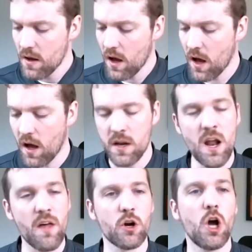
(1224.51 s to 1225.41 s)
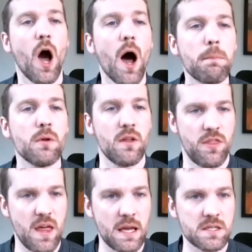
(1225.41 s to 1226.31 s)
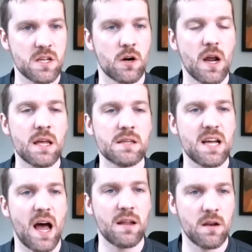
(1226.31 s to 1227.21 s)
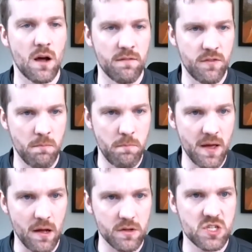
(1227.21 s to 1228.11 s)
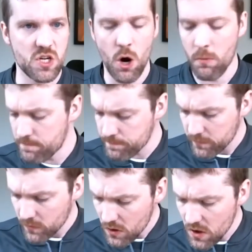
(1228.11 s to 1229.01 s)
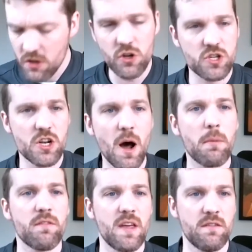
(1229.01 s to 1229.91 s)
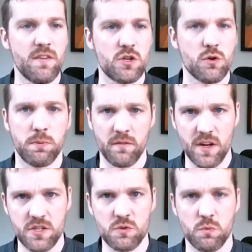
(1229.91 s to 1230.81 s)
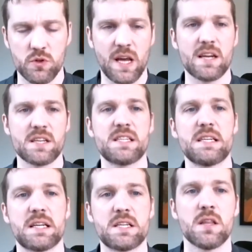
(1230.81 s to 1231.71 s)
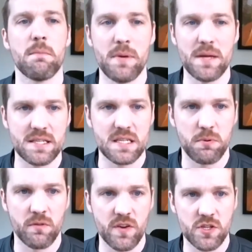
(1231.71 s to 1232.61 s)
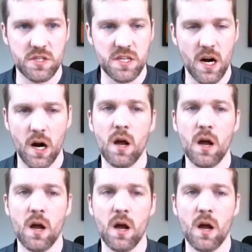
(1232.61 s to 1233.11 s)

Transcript: Another couple of things that are inside of the bill. So there's a number of individual provisions. We'll kind of stick to the business provisions here.